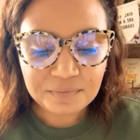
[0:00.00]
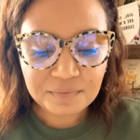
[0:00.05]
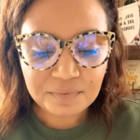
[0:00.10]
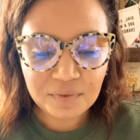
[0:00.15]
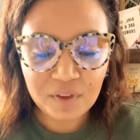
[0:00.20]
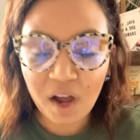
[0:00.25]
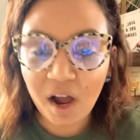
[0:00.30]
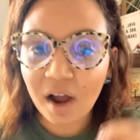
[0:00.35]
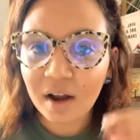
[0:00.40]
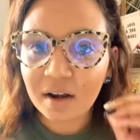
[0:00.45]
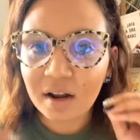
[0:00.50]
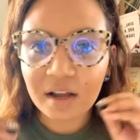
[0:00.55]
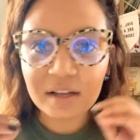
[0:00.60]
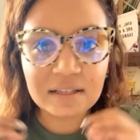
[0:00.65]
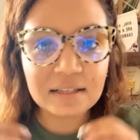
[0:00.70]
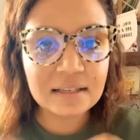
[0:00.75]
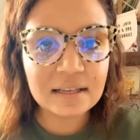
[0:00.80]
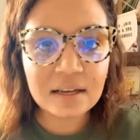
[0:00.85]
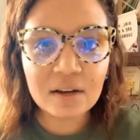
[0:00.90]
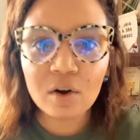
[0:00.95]
Not a
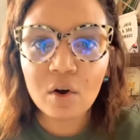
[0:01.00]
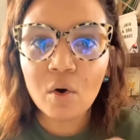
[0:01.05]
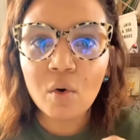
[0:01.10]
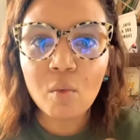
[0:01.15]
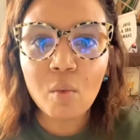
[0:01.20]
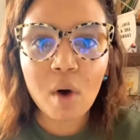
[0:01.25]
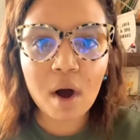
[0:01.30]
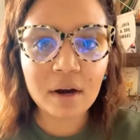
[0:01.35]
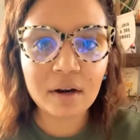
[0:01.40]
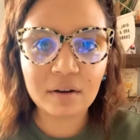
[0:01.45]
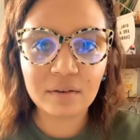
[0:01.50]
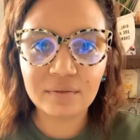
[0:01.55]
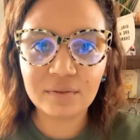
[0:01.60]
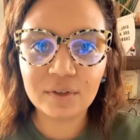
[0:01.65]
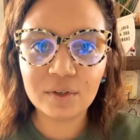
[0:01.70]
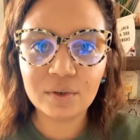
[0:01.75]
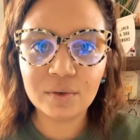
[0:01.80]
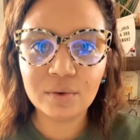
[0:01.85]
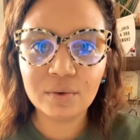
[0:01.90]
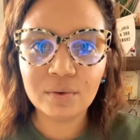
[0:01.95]
single one of
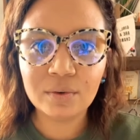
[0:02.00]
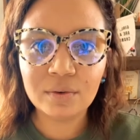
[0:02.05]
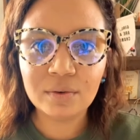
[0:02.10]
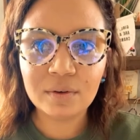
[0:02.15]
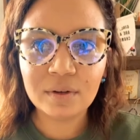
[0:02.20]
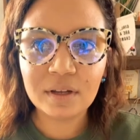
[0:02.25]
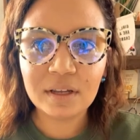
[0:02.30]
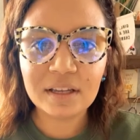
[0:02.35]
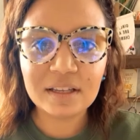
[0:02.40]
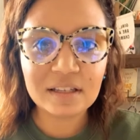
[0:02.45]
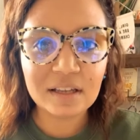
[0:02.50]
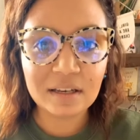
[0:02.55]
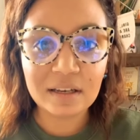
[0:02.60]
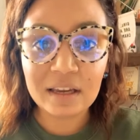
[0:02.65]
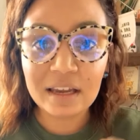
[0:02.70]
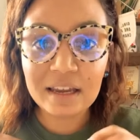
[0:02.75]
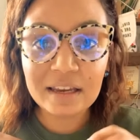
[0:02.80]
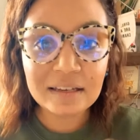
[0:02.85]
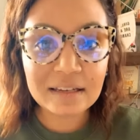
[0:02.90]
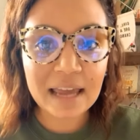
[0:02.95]
you is
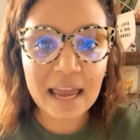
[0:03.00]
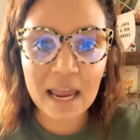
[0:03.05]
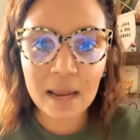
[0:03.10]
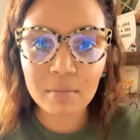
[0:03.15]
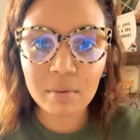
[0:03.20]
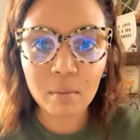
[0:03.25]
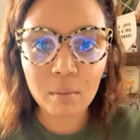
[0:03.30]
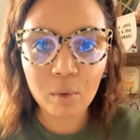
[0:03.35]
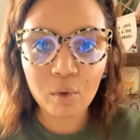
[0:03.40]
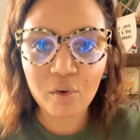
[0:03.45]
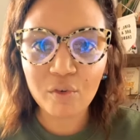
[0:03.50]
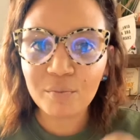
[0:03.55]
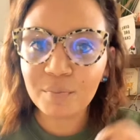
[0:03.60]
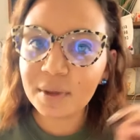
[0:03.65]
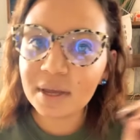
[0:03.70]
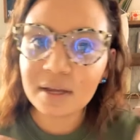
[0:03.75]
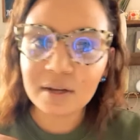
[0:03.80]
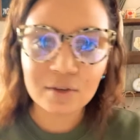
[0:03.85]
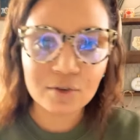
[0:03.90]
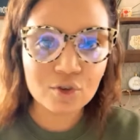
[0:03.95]
incapable of
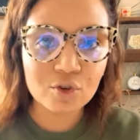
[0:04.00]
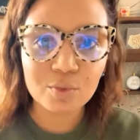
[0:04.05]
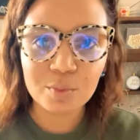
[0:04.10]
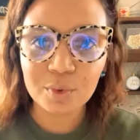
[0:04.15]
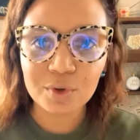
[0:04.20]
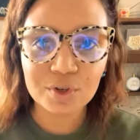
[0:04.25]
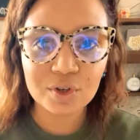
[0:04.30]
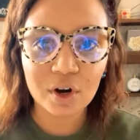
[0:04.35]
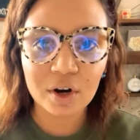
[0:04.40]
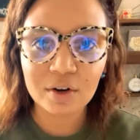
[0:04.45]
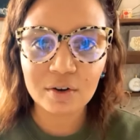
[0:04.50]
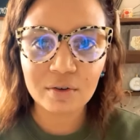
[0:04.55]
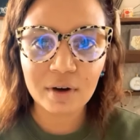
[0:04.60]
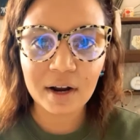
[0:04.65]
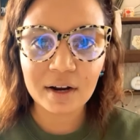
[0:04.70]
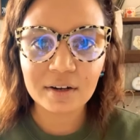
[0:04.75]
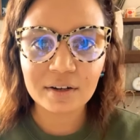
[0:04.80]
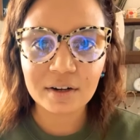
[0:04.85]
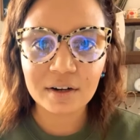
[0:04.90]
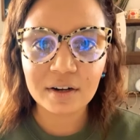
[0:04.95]
being a superstar
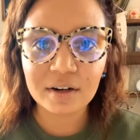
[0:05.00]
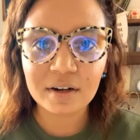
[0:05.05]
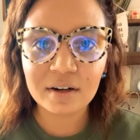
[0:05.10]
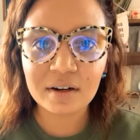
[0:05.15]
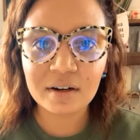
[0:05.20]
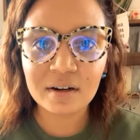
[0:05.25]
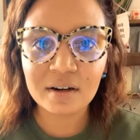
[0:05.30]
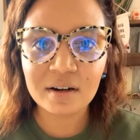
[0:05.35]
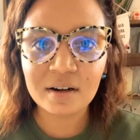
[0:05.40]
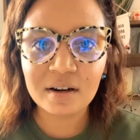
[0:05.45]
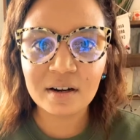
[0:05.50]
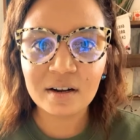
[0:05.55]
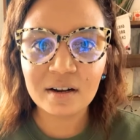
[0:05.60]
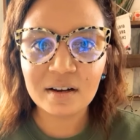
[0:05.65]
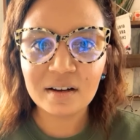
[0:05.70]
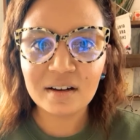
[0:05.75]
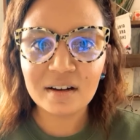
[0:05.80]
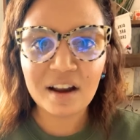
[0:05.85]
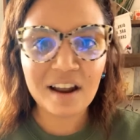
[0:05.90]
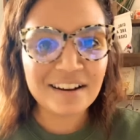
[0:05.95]
director.
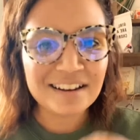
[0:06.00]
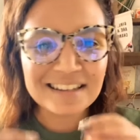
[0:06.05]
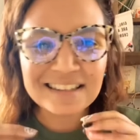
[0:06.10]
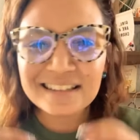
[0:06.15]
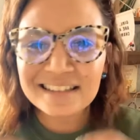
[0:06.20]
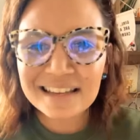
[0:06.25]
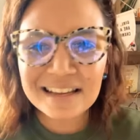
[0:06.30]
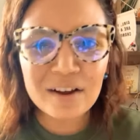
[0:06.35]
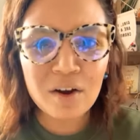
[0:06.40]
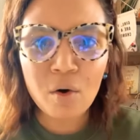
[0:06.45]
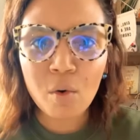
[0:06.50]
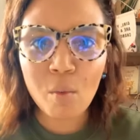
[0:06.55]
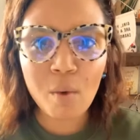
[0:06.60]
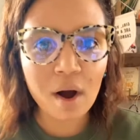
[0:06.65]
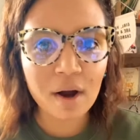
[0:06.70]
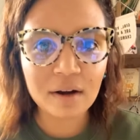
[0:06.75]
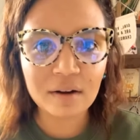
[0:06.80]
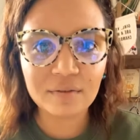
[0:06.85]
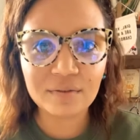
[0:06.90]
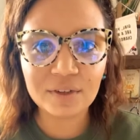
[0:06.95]
Not a single
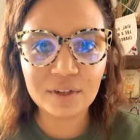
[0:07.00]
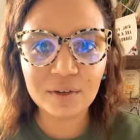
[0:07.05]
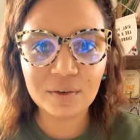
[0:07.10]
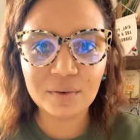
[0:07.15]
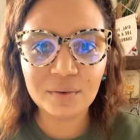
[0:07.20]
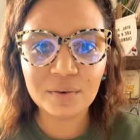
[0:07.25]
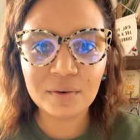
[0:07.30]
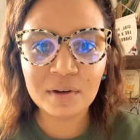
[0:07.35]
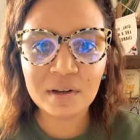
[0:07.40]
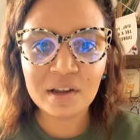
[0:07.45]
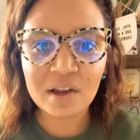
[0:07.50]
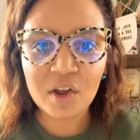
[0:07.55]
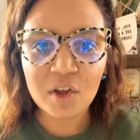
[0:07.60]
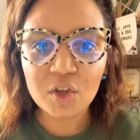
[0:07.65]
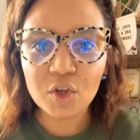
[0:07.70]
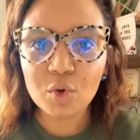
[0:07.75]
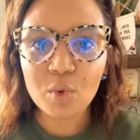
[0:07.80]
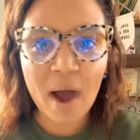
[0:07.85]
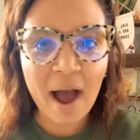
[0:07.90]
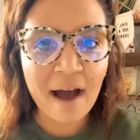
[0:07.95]
one of you.
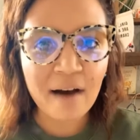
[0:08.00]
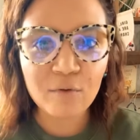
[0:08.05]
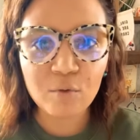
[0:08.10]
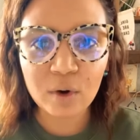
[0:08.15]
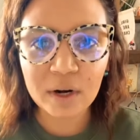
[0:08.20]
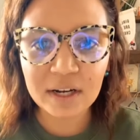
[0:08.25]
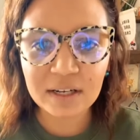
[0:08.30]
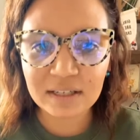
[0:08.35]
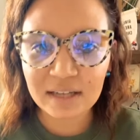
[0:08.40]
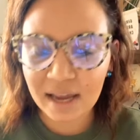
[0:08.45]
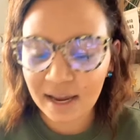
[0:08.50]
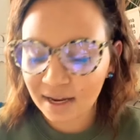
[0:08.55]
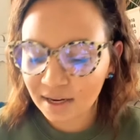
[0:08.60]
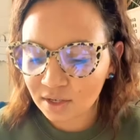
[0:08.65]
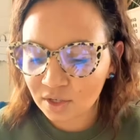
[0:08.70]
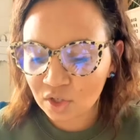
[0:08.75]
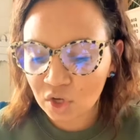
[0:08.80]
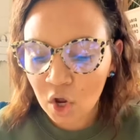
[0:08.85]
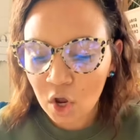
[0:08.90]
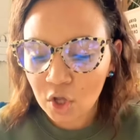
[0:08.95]
You have what it
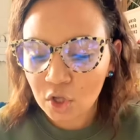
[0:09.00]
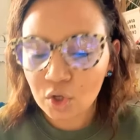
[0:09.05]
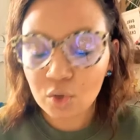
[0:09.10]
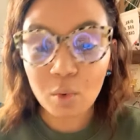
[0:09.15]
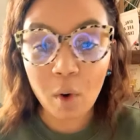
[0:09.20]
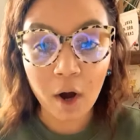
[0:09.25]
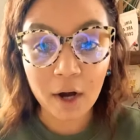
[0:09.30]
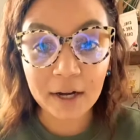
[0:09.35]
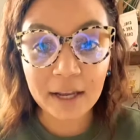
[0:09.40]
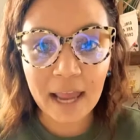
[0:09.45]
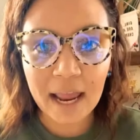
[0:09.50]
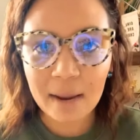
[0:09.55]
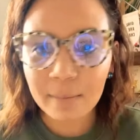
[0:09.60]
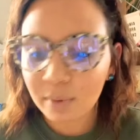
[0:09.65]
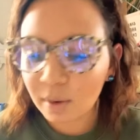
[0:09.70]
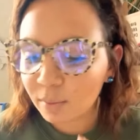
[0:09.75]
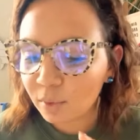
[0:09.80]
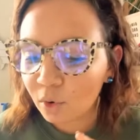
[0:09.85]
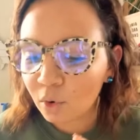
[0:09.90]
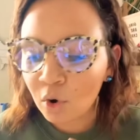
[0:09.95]
takes. You are
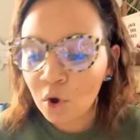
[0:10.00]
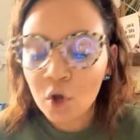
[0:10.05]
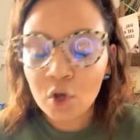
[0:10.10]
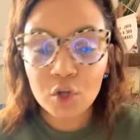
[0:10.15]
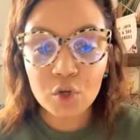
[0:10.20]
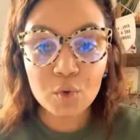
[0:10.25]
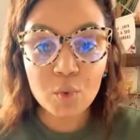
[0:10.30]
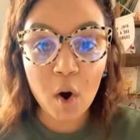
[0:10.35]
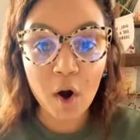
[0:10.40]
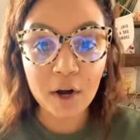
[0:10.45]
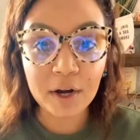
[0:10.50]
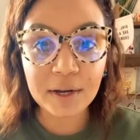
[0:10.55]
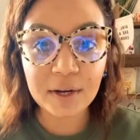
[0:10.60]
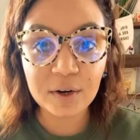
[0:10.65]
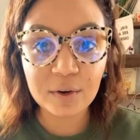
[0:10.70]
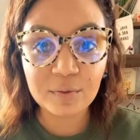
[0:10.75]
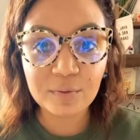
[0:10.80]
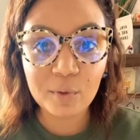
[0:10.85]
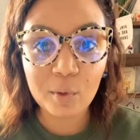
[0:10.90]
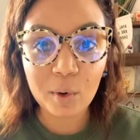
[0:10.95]
capable. You are
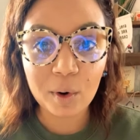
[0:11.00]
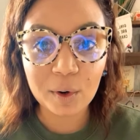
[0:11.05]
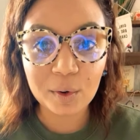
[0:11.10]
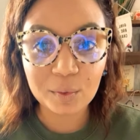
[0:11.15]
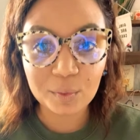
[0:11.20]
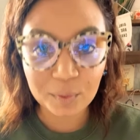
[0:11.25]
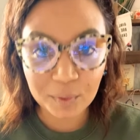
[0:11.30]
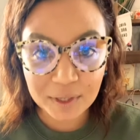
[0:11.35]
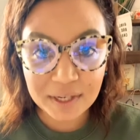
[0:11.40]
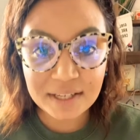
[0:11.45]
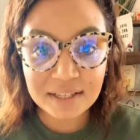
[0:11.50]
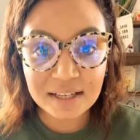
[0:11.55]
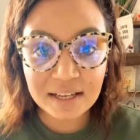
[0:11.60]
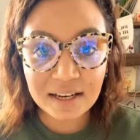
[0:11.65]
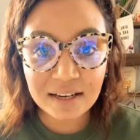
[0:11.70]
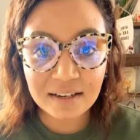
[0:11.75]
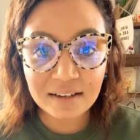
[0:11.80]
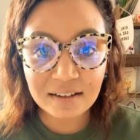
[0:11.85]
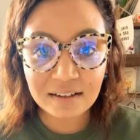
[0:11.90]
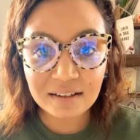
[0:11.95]
here for a
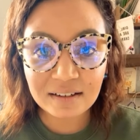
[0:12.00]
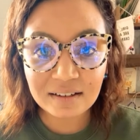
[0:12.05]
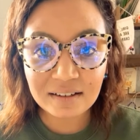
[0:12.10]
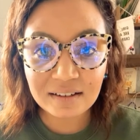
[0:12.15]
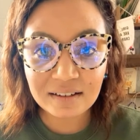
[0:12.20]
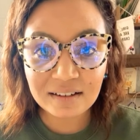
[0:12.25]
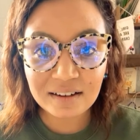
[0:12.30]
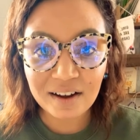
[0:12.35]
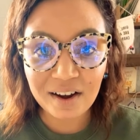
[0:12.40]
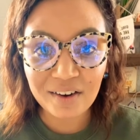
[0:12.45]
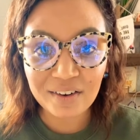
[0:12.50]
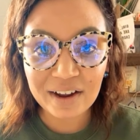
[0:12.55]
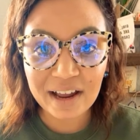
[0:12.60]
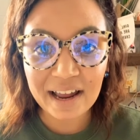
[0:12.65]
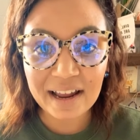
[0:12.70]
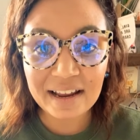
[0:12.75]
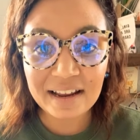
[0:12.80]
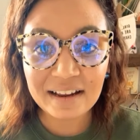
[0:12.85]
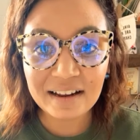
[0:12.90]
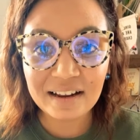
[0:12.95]
reason,
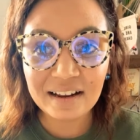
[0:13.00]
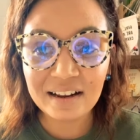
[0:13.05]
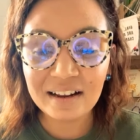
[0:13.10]
okay?